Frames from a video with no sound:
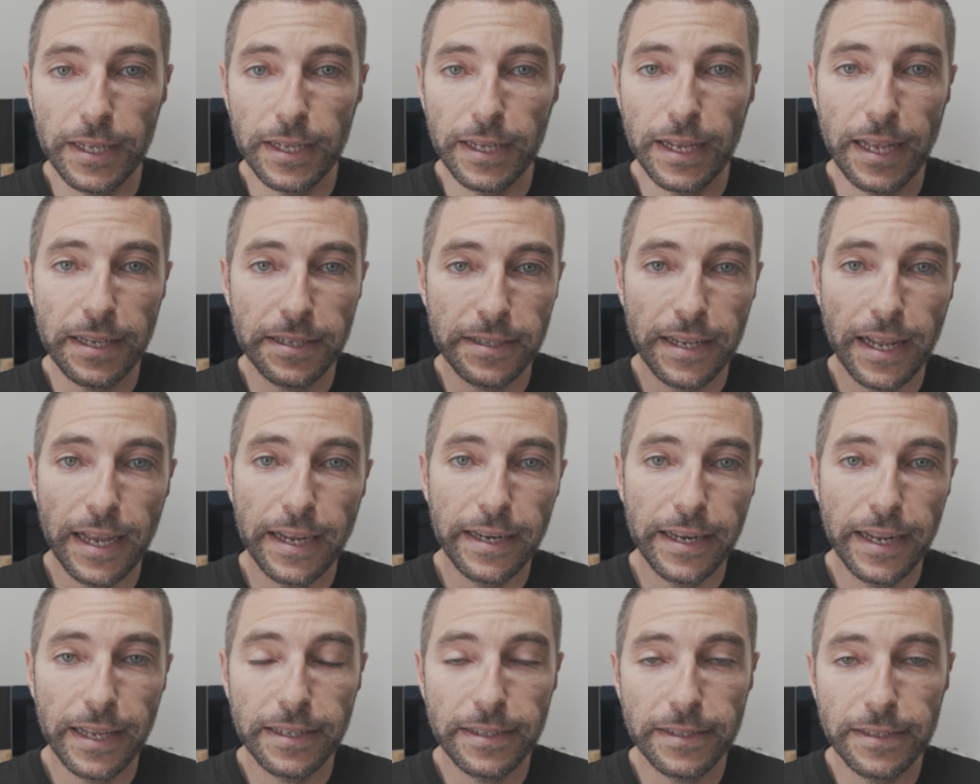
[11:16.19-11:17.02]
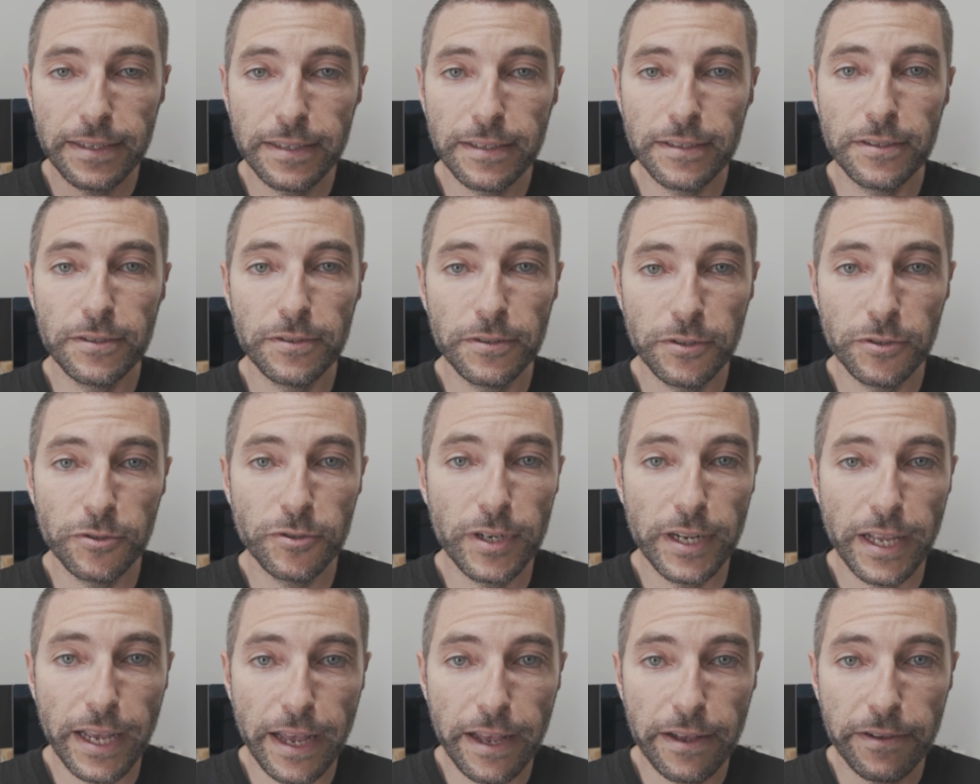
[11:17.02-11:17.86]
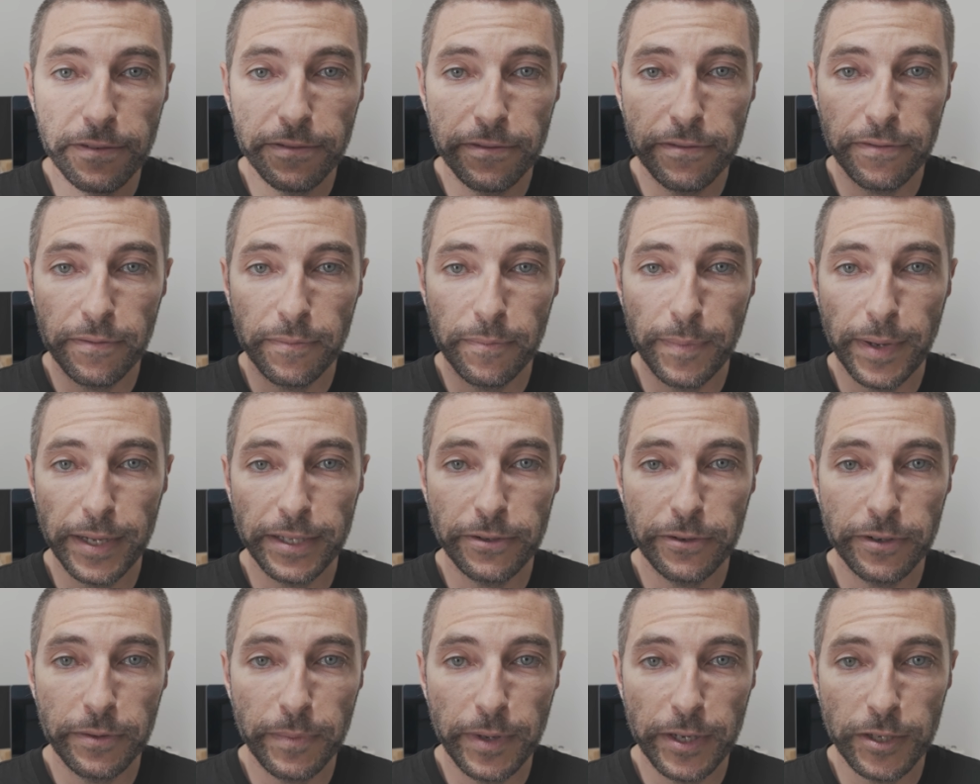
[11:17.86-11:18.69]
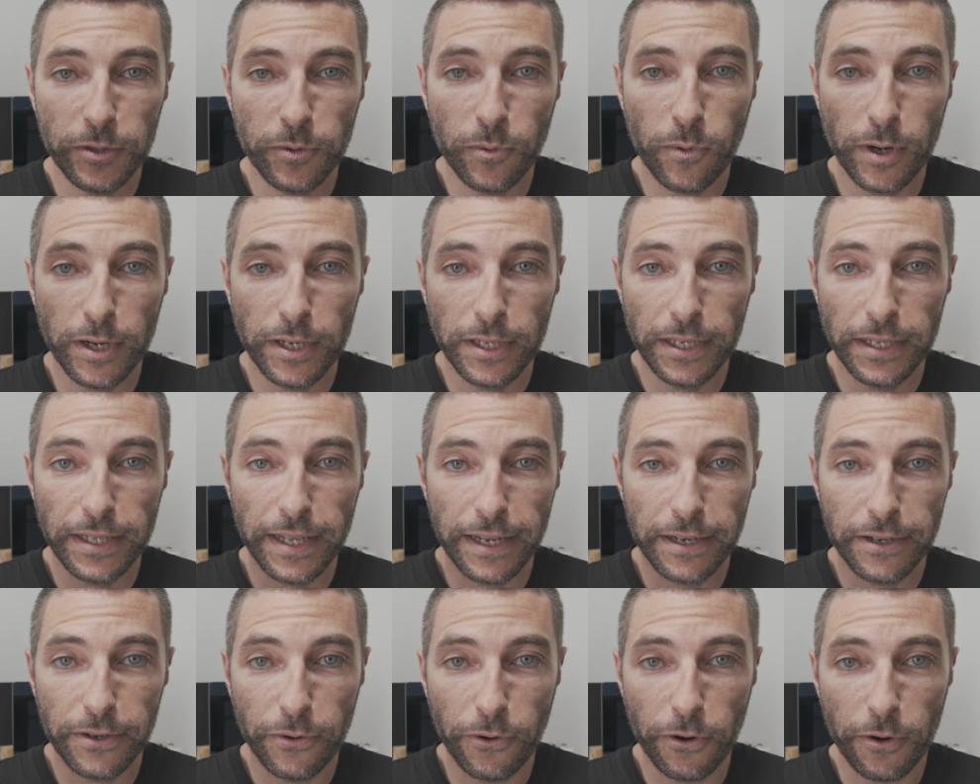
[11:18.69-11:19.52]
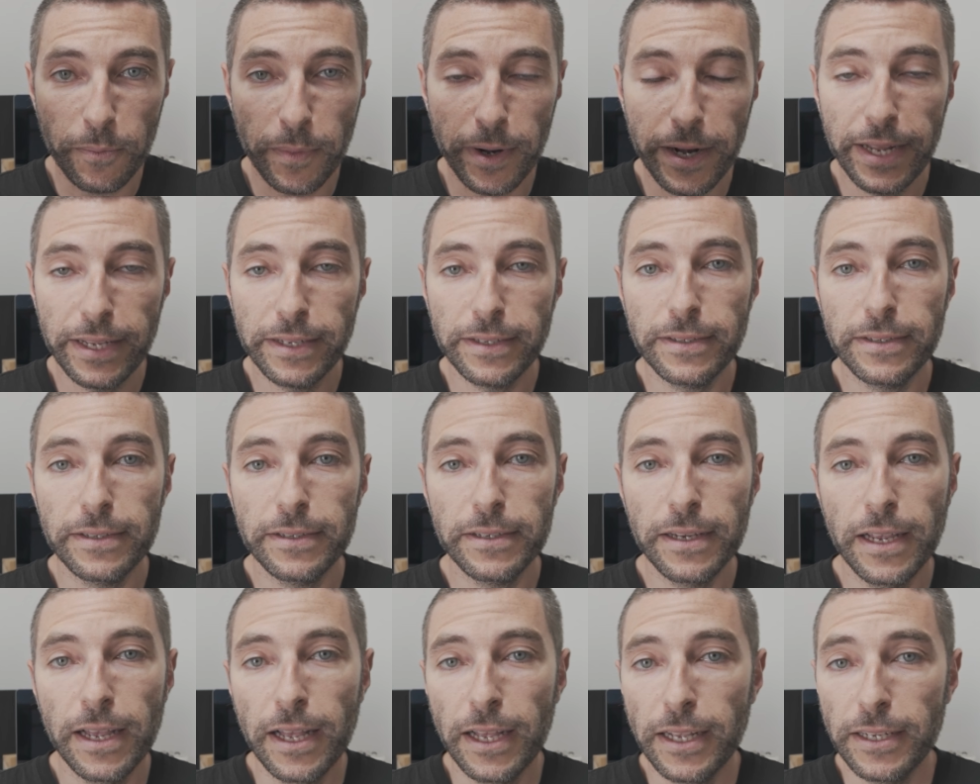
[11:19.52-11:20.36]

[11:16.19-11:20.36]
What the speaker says: S-line lenses usually have better image quality than normal lenses.